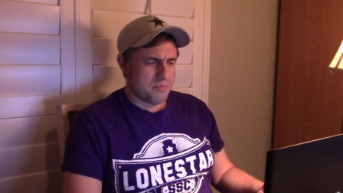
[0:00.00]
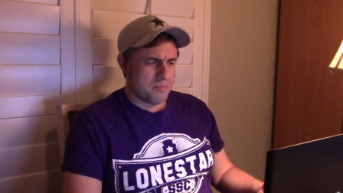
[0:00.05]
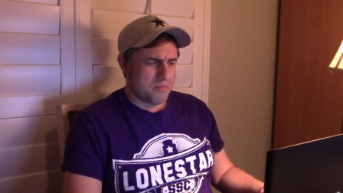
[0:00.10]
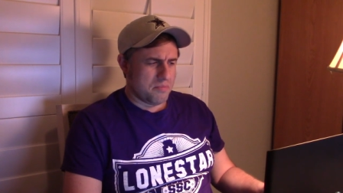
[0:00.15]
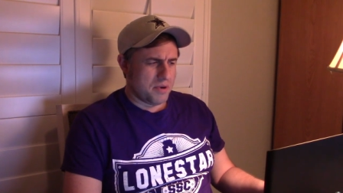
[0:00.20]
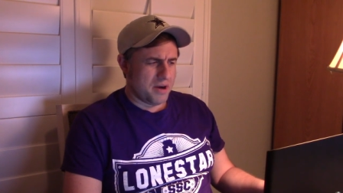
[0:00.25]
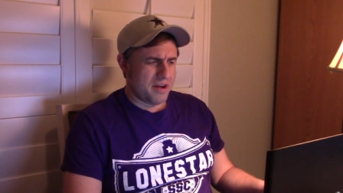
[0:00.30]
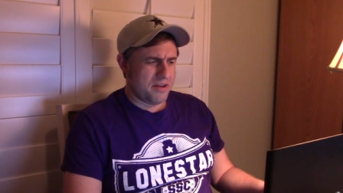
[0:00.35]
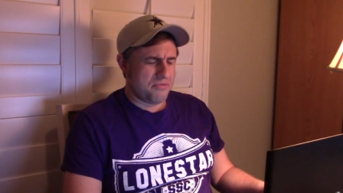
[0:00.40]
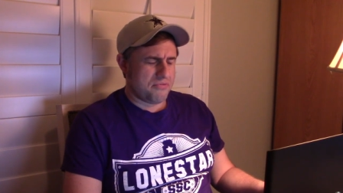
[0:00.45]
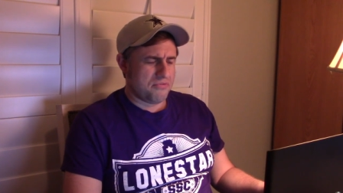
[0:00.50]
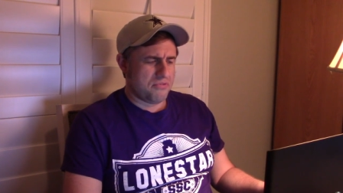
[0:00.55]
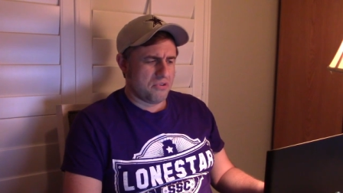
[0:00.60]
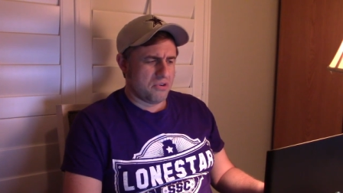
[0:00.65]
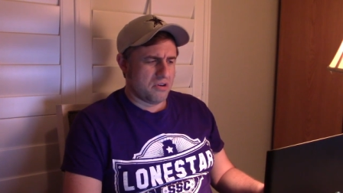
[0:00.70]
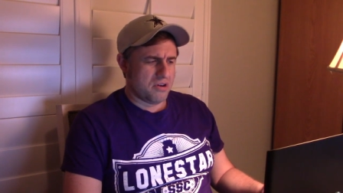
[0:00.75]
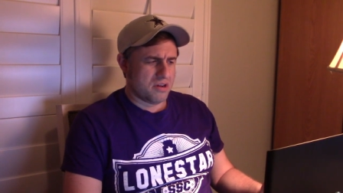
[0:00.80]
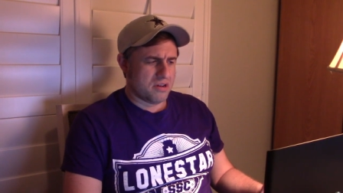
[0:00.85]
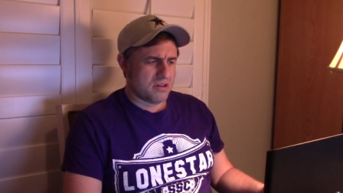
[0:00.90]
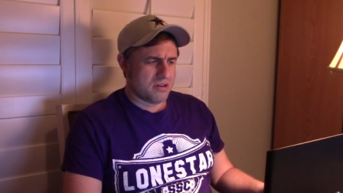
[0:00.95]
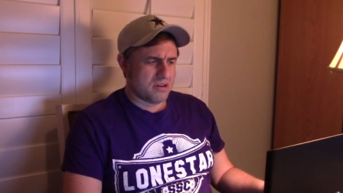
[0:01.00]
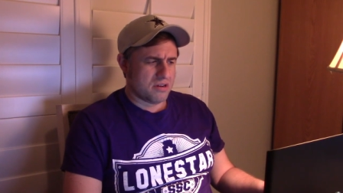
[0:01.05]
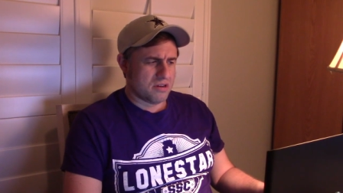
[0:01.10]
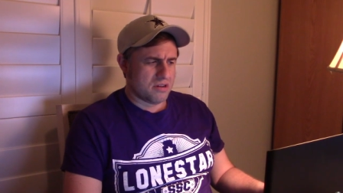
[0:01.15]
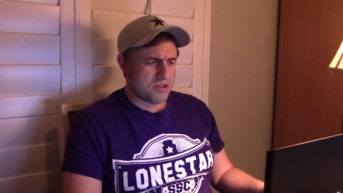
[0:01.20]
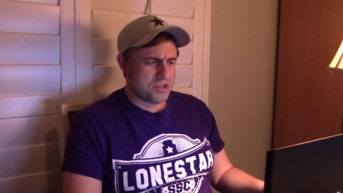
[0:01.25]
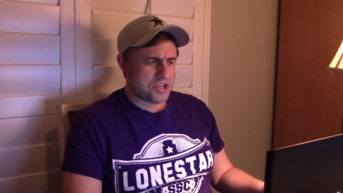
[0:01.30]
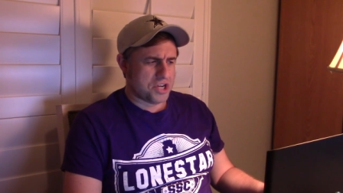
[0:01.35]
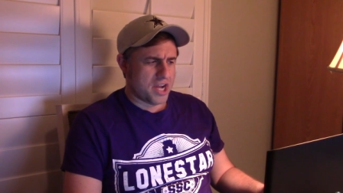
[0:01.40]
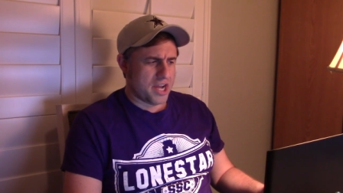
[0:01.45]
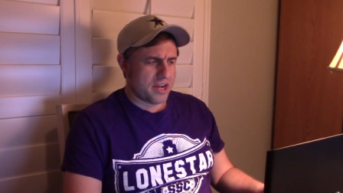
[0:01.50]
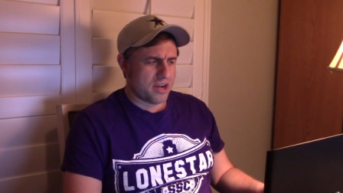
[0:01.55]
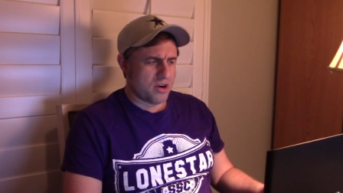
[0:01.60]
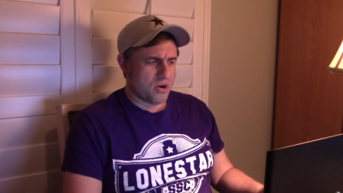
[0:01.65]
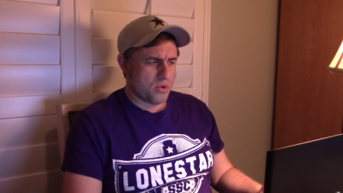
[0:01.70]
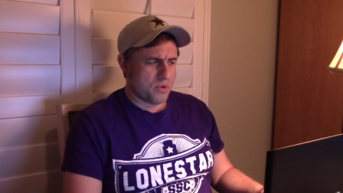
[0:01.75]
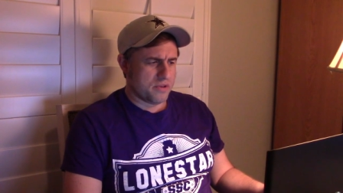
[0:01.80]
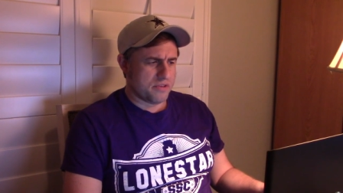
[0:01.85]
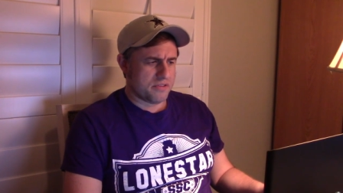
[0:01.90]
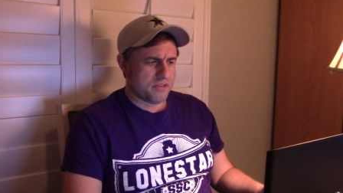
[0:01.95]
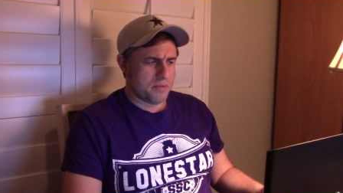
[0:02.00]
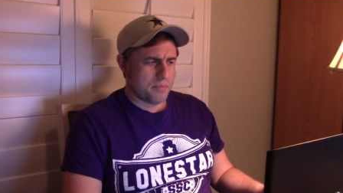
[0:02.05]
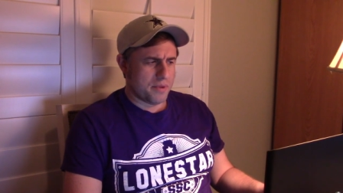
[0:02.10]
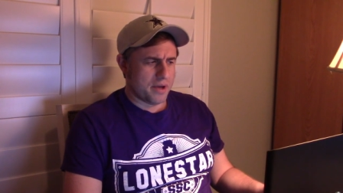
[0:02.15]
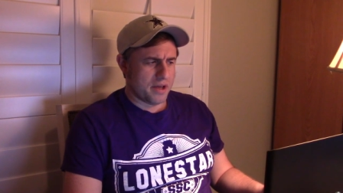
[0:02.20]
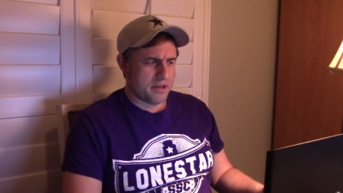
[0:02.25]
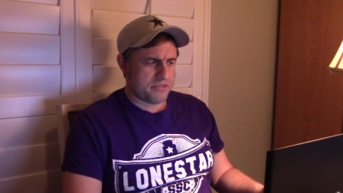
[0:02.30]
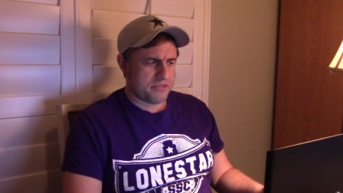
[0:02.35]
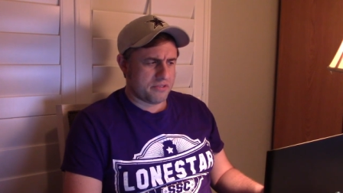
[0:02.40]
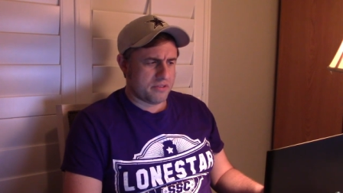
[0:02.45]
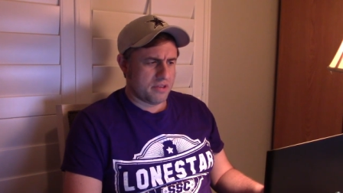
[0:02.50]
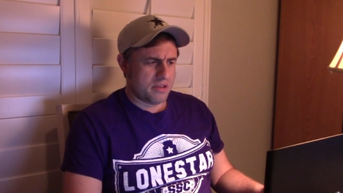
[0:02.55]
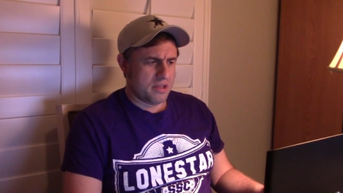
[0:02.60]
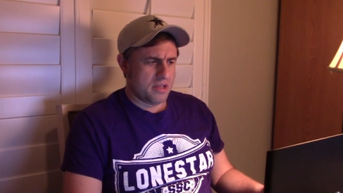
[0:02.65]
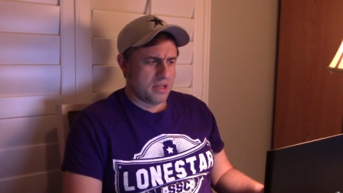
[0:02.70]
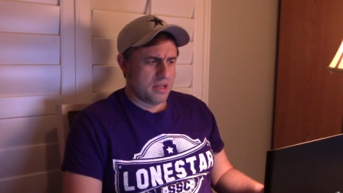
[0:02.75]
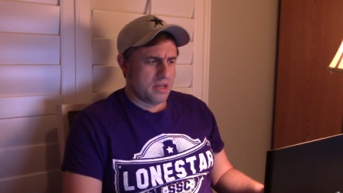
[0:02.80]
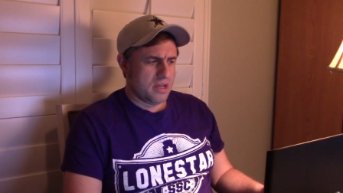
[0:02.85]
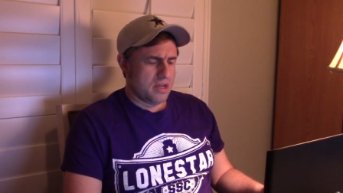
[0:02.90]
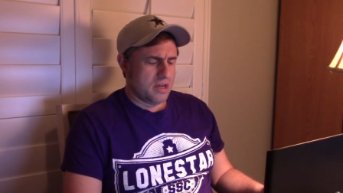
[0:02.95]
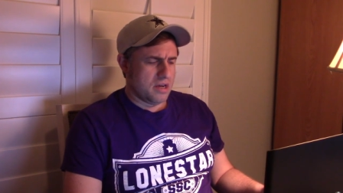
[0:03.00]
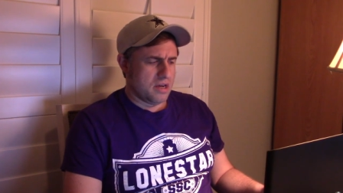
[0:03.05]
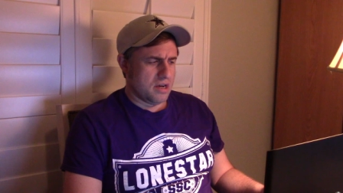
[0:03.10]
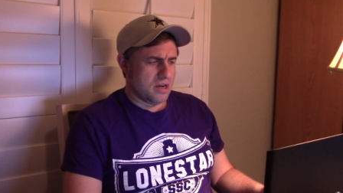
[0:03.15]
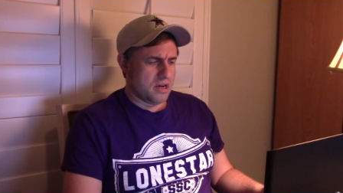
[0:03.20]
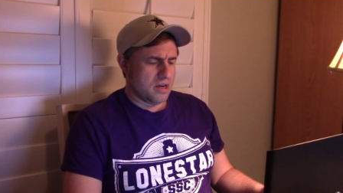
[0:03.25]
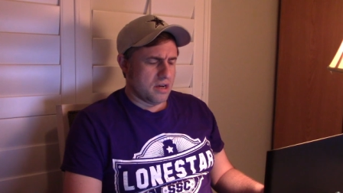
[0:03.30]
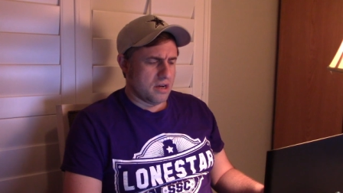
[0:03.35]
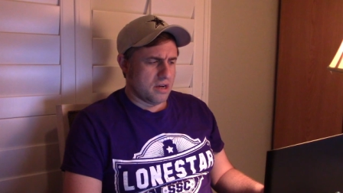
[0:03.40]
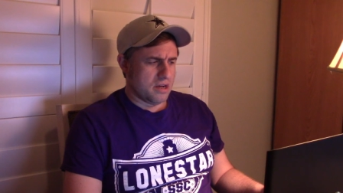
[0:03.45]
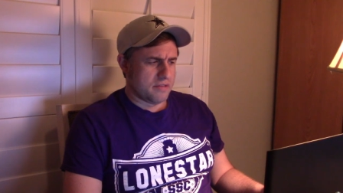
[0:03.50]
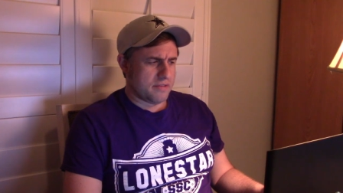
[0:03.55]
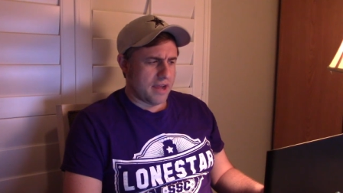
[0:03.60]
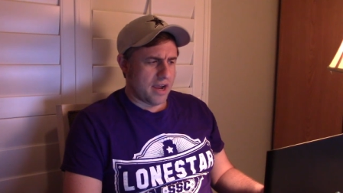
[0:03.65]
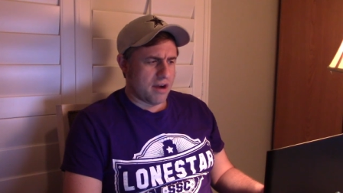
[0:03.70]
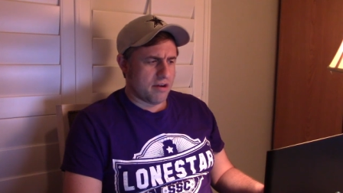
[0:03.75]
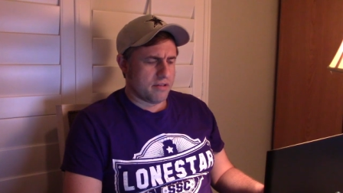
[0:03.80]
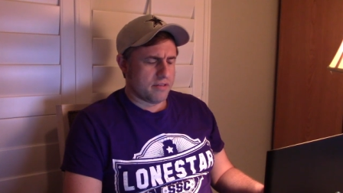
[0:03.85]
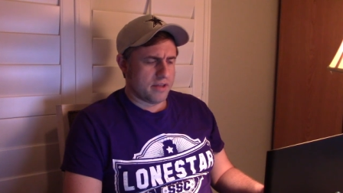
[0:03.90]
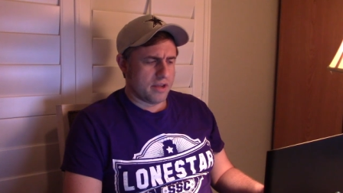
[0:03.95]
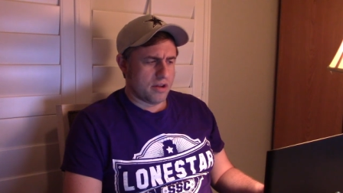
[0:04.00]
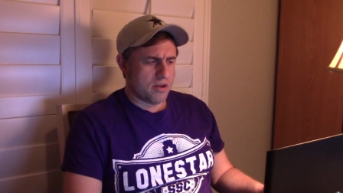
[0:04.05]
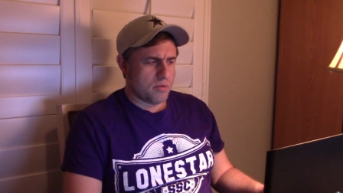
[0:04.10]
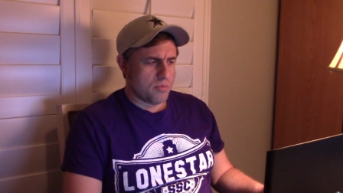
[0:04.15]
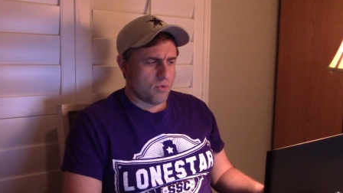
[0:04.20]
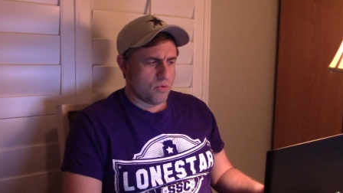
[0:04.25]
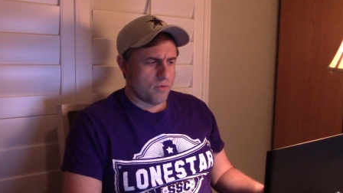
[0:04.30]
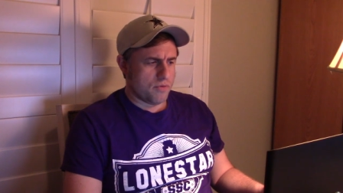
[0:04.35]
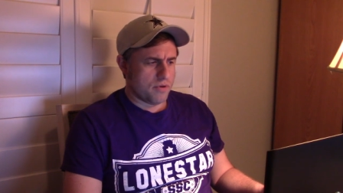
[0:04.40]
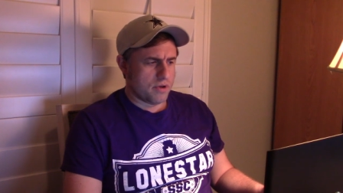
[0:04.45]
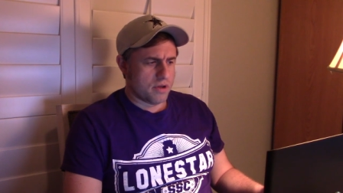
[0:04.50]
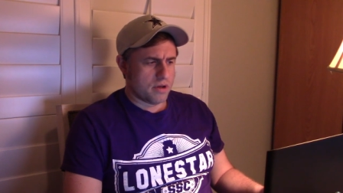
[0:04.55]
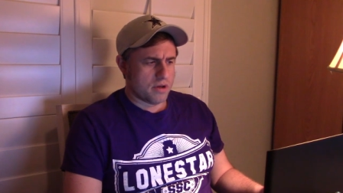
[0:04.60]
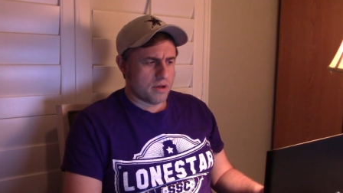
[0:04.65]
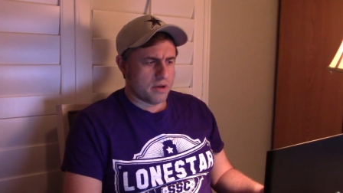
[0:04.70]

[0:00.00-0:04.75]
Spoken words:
by far, Django is the best Tarantino movie.